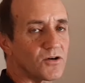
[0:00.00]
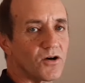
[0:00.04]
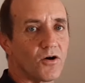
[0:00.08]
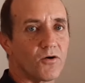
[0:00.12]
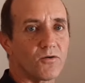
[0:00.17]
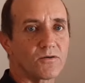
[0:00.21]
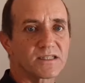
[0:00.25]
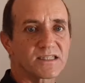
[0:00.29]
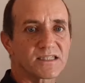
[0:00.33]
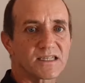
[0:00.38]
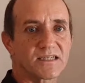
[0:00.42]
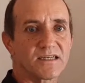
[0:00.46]
the
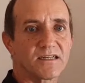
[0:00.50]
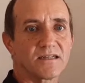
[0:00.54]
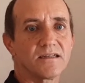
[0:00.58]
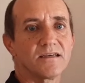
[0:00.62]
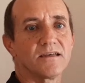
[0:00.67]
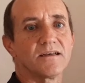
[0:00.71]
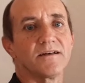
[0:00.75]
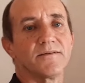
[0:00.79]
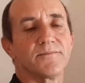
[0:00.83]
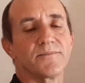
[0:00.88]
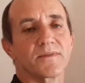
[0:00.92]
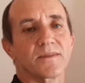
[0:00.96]
old
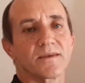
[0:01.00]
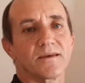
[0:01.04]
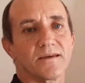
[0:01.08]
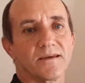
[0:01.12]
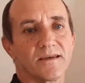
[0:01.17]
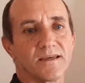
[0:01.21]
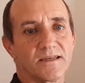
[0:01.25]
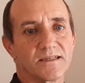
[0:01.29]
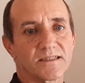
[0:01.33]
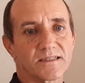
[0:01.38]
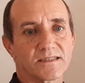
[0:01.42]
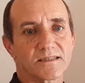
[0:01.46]
skin
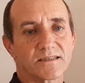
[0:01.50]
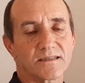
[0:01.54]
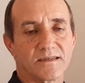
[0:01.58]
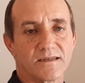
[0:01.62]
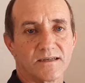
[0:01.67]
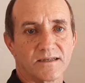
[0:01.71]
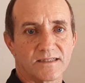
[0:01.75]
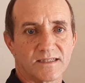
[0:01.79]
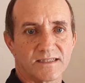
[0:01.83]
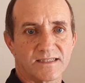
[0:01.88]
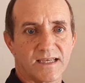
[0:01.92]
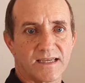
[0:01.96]
is
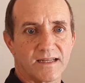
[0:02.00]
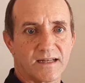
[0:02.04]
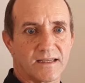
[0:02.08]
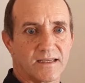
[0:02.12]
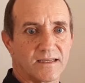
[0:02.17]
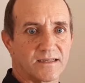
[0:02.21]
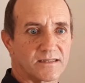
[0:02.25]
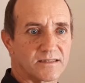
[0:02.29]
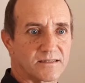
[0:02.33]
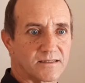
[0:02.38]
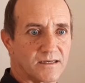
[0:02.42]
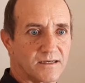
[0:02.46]

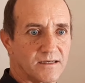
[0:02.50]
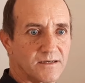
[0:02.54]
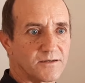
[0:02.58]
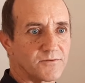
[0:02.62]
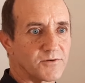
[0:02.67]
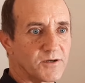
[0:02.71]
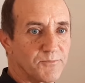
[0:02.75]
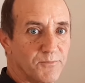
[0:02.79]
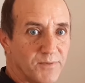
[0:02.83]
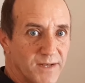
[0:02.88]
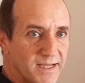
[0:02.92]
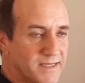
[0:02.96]

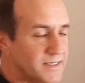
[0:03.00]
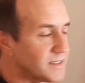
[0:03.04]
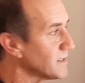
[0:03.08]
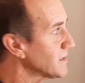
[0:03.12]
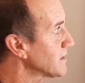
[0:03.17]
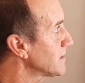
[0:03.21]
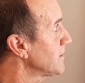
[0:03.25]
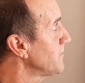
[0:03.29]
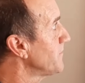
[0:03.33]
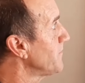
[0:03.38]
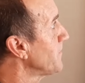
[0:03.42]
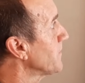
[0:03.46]

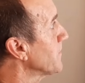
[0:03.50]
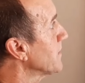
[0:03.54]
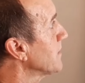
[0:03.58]
replaced.